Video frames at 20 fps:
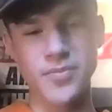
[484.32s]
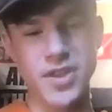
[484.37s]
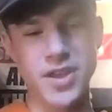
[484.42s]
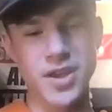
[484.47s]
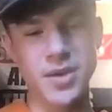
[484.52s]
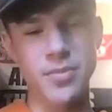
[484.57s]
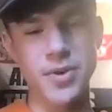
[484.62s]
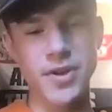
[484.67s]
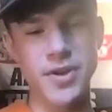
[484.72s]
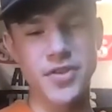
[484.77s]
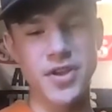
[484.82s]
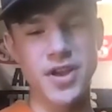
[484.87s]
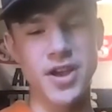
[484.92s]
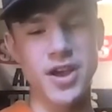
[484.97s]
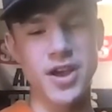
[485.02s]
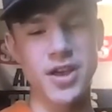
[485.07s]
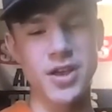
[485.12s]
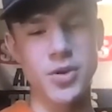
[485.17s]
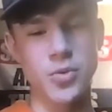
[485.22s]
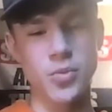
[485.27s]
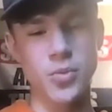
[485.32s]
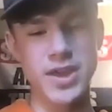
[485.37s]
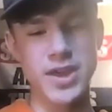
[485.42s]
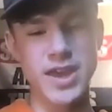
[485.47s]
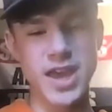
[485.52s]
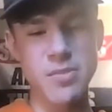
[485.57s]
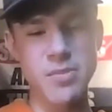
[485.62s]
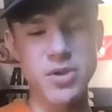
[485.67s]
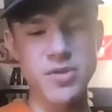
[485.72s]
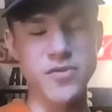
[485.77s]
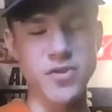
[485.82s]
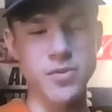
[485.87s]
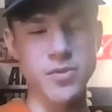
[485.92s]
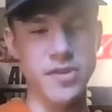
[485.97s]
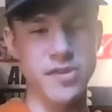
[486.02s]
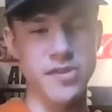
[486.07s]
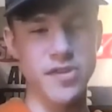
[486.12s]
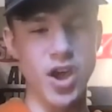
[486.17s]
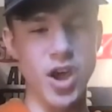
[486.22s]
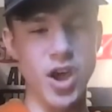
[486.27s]
But we came in from
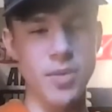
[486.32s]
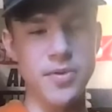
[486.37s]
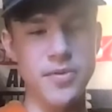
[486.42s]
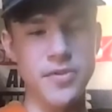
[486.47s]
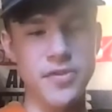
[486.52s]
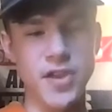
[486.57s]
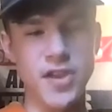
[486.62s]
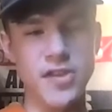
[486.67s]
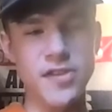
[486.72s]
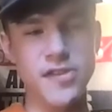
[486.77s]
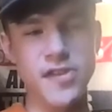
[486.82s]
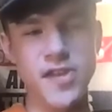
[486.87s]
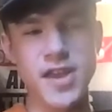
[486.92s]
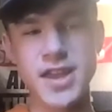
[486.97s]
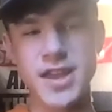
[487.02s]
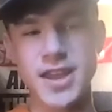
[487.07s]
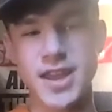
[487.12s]
the top of Sunset,